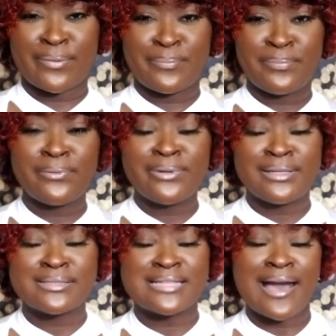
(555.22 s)

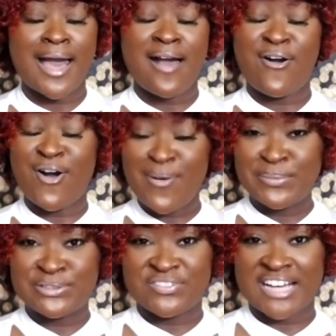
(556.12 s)
beauties, I
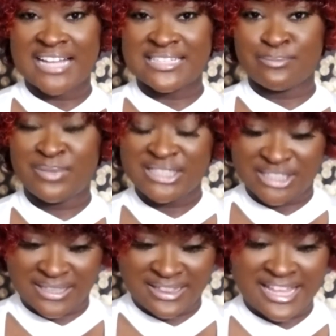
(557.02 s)
almost forgot to
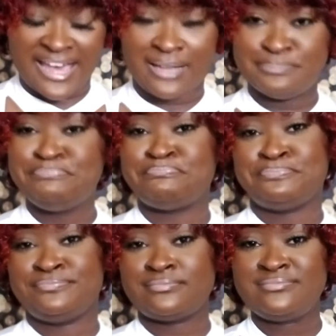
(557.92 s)
mention that
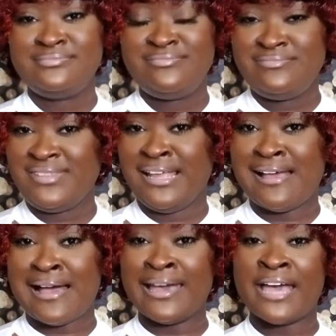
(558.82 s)

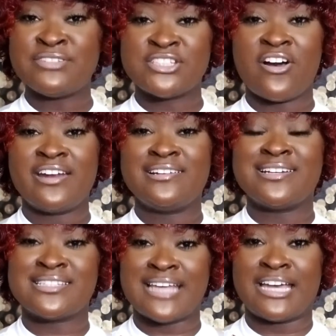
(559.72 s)
I have started a
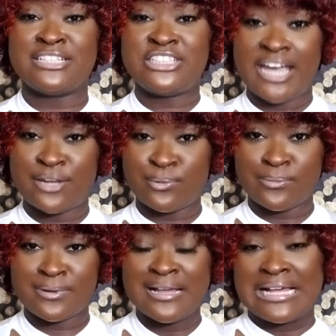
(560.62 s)
second channel.
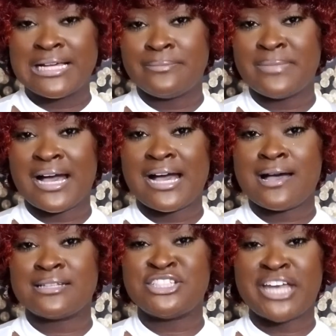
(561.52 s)

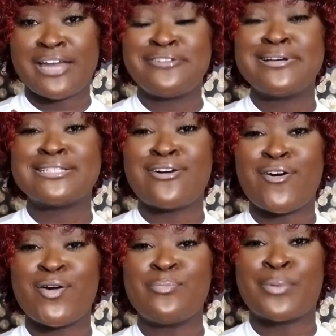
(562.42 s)
My channel is
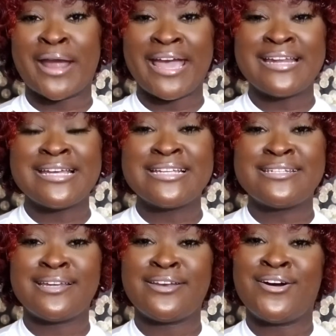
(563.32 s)
called Brandi
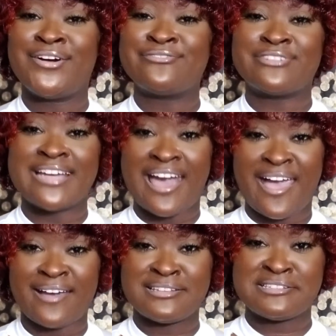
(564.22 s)
Dione
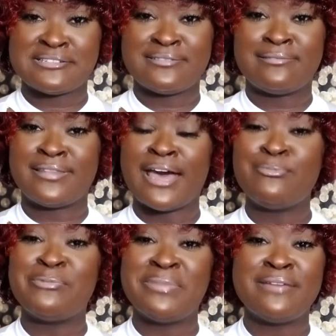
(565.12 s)
Reacts. That
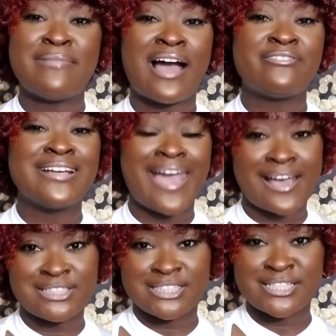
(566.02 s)
would be my
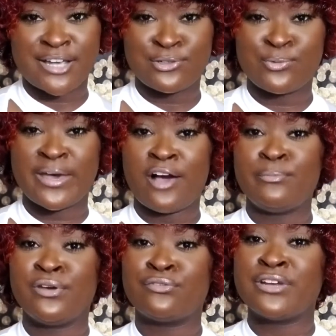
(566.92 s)
reaction channel where I'll
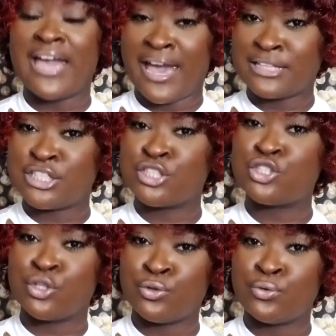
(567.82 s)
be reacting
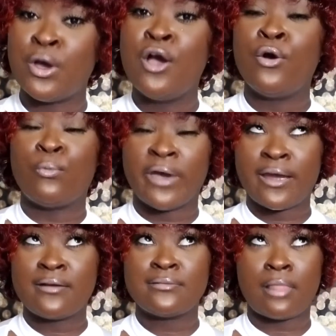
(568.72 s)
to
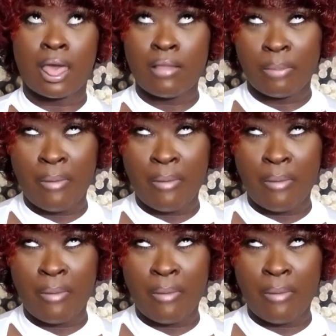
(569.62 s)
where I